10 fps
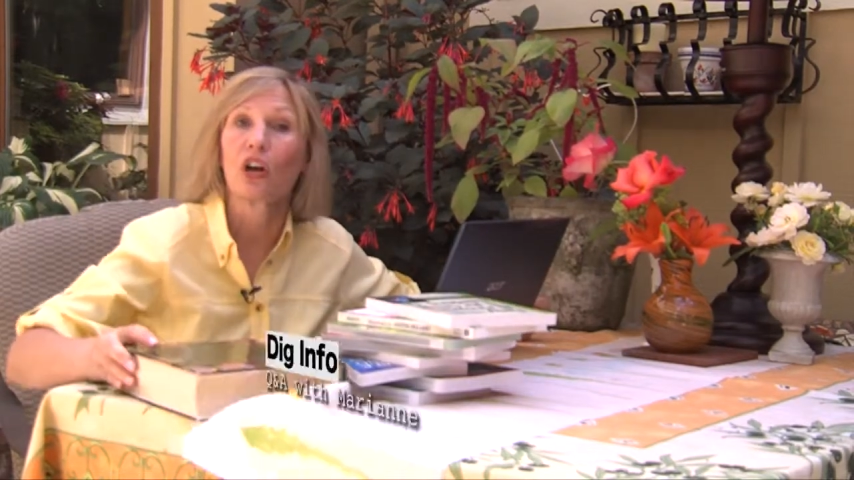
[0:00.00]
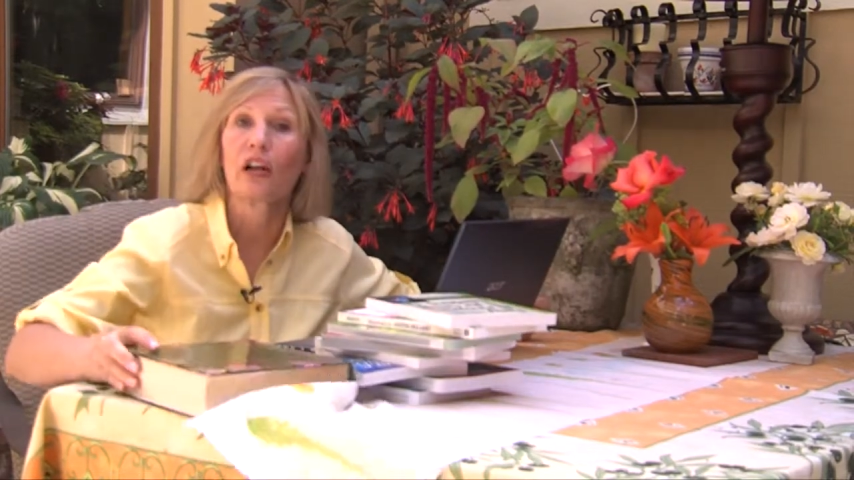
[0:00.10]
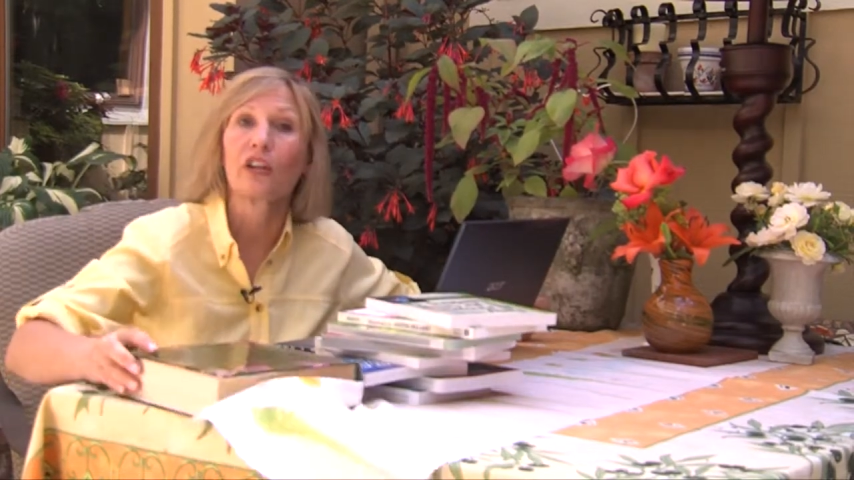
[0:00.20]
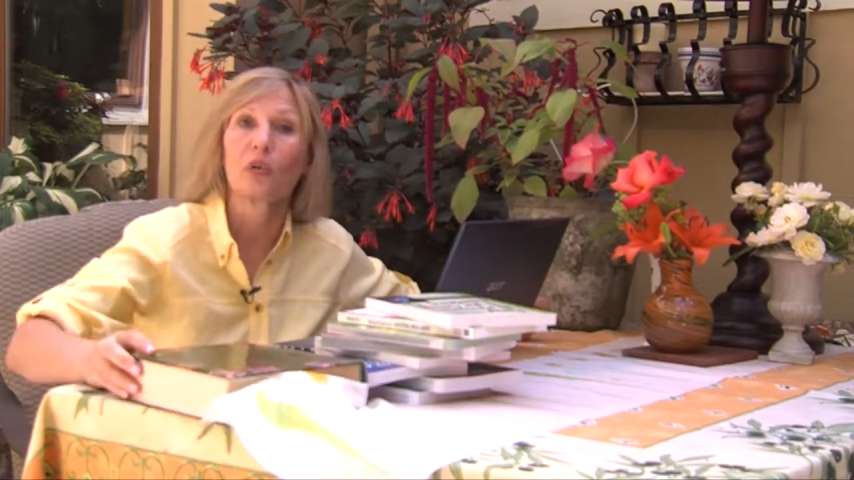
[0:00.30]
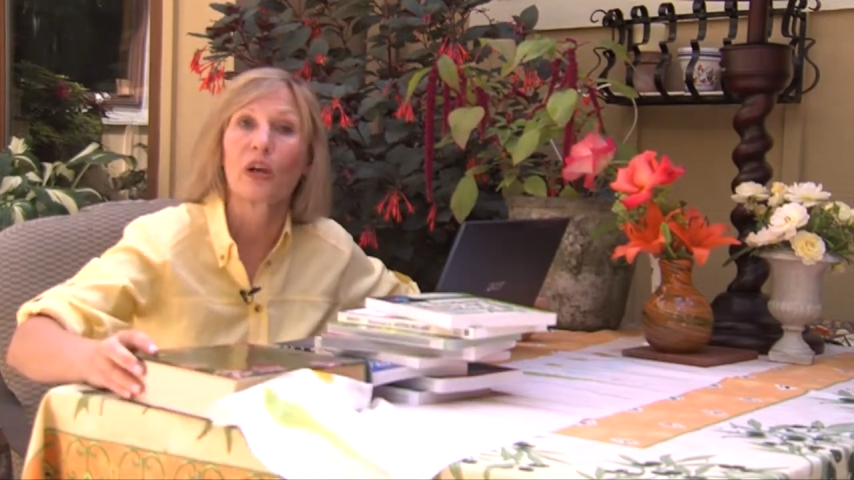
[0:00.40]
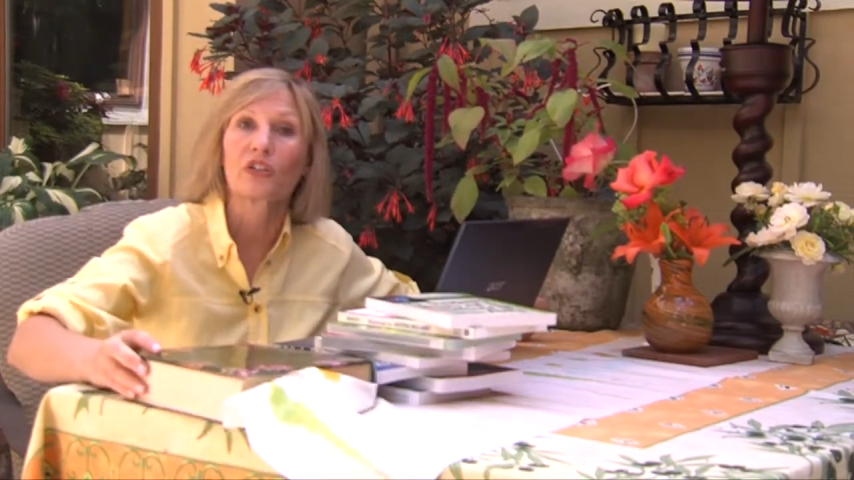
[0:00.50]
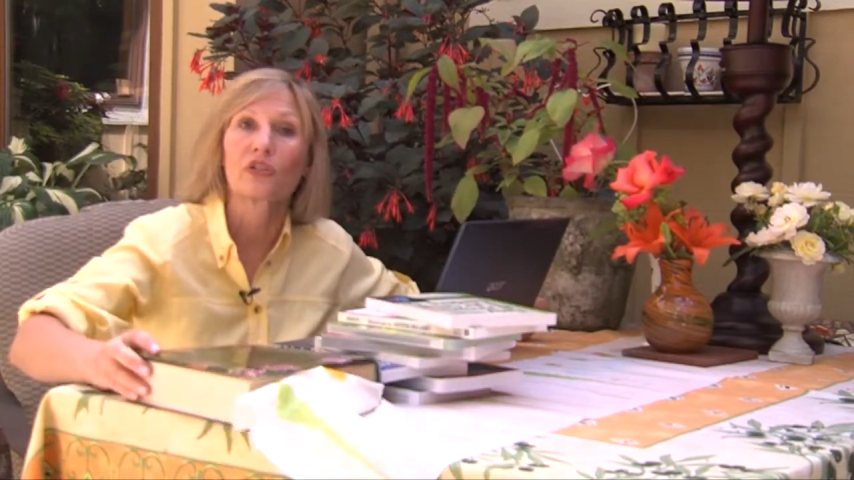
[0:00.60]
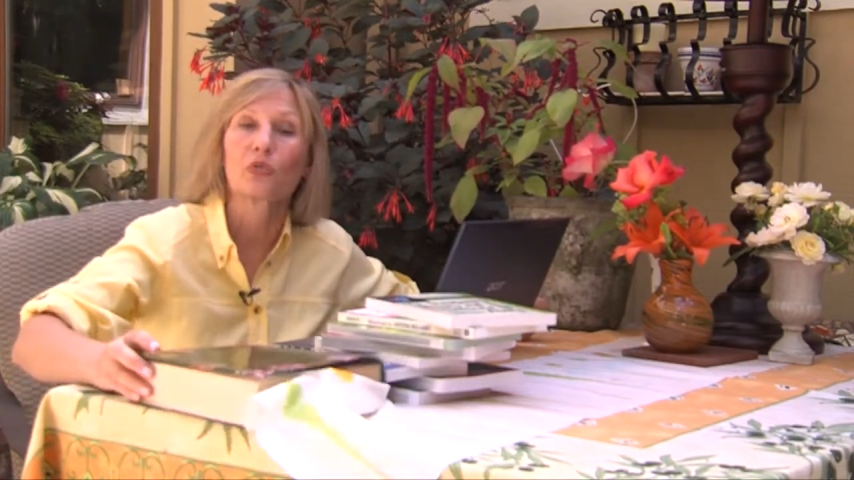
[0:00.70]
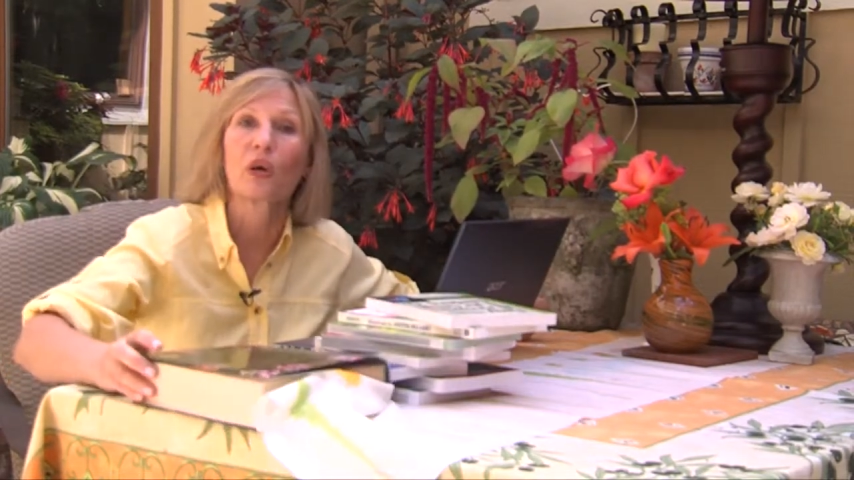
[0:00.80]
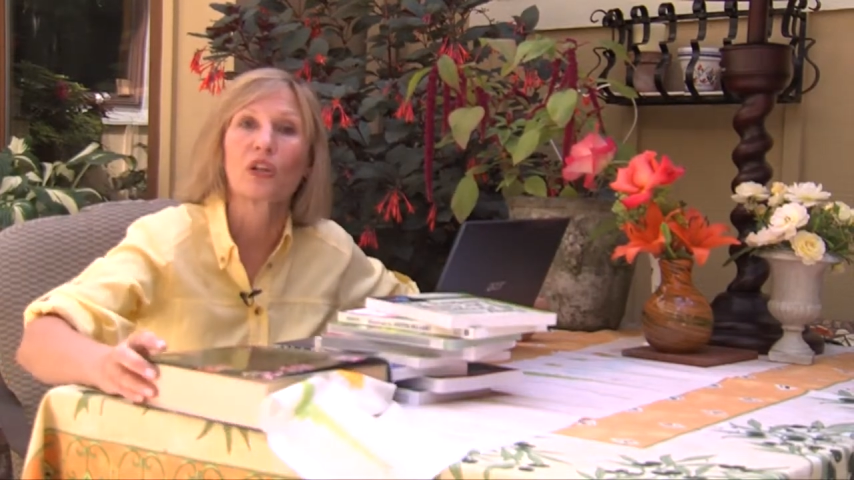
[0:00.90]
gardening
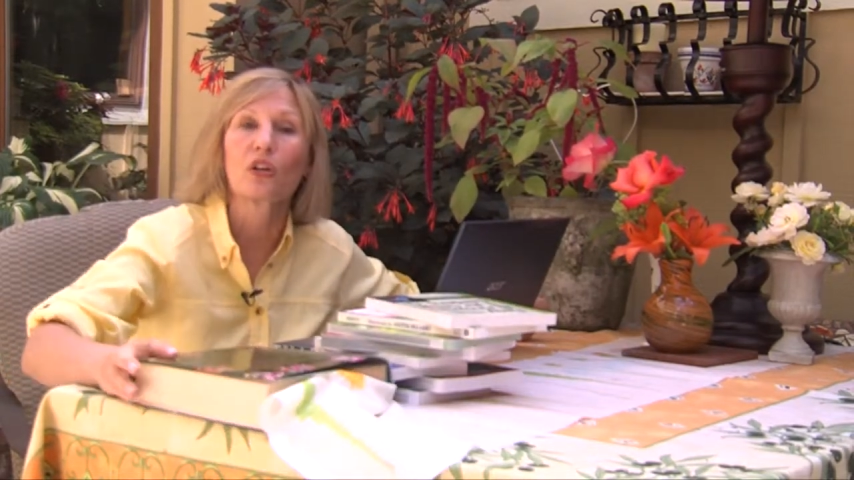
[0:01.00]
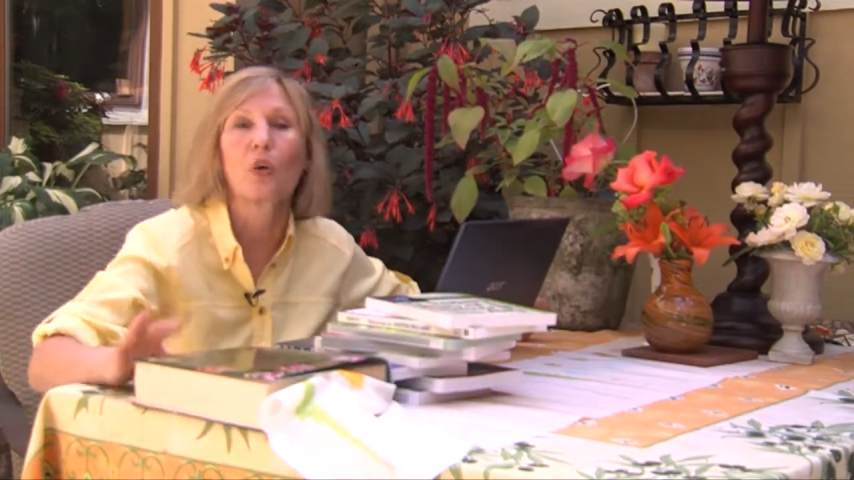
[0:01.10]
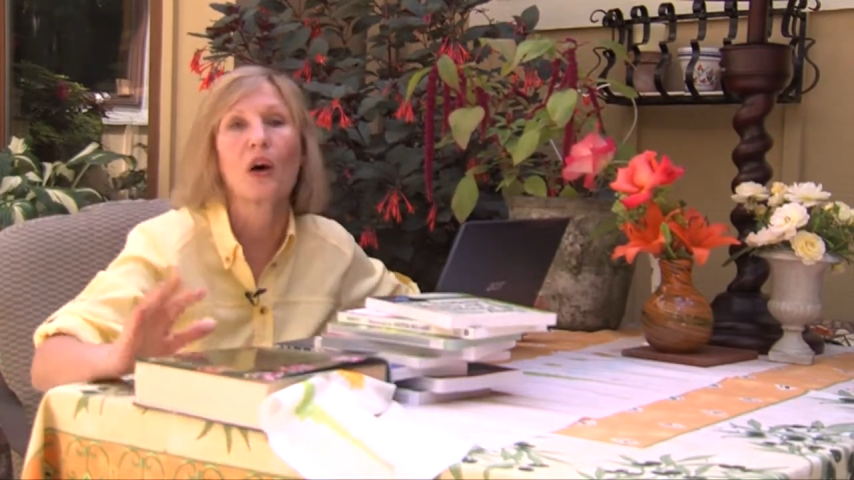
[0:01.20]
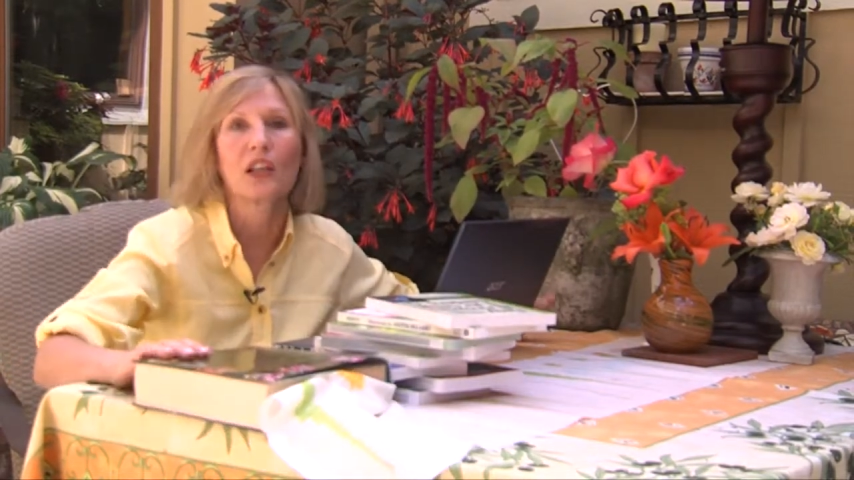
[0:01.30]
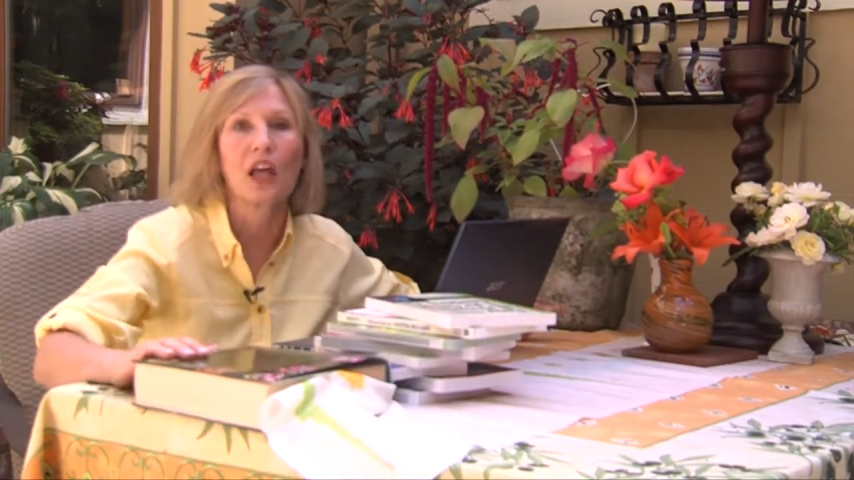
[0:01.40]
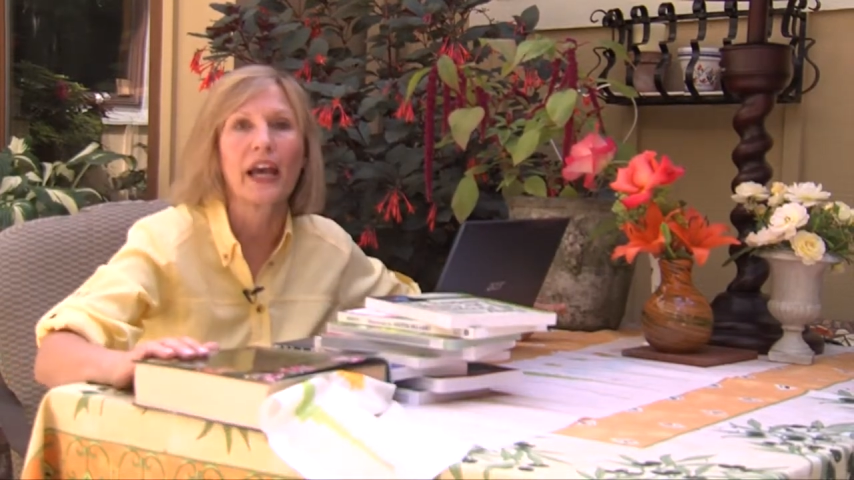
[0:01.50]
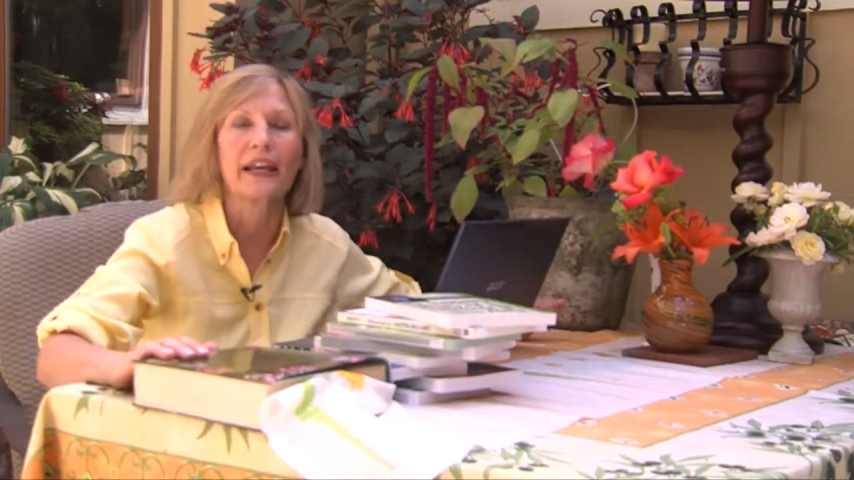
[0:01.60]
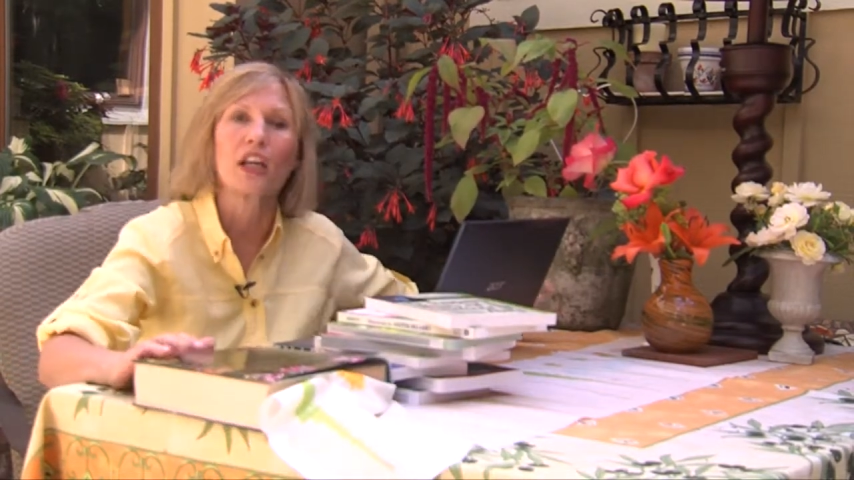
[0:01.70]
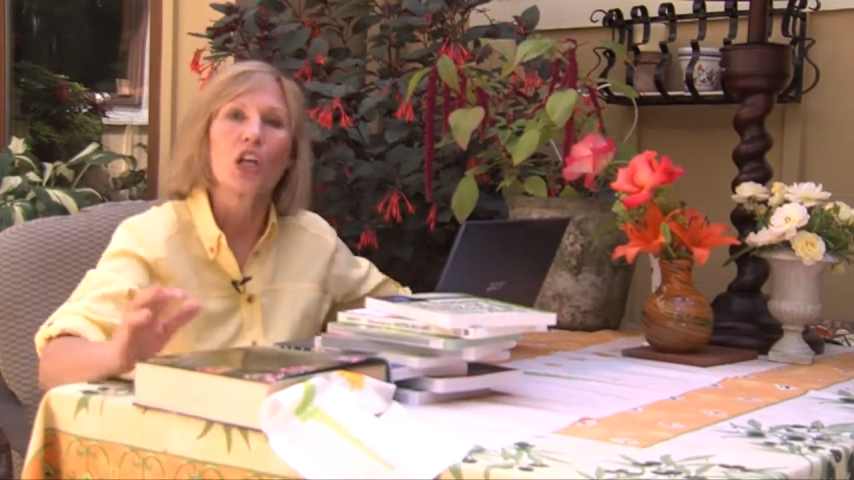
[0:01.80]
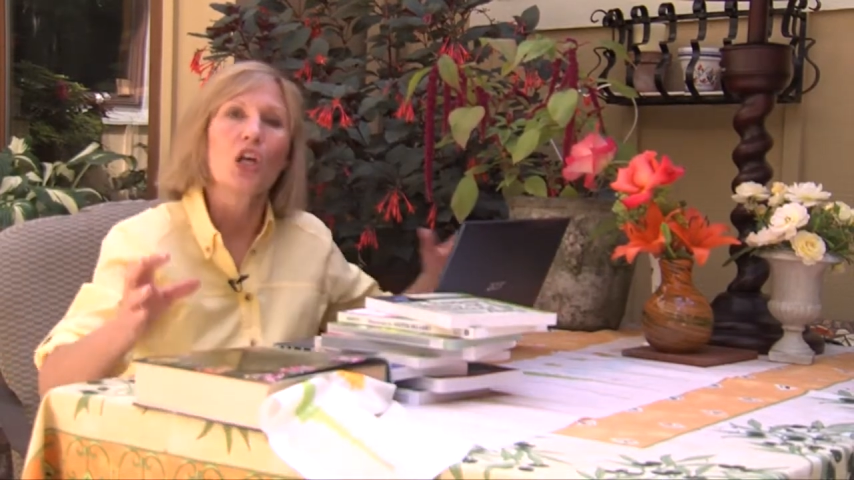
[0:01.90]
questions when you go online.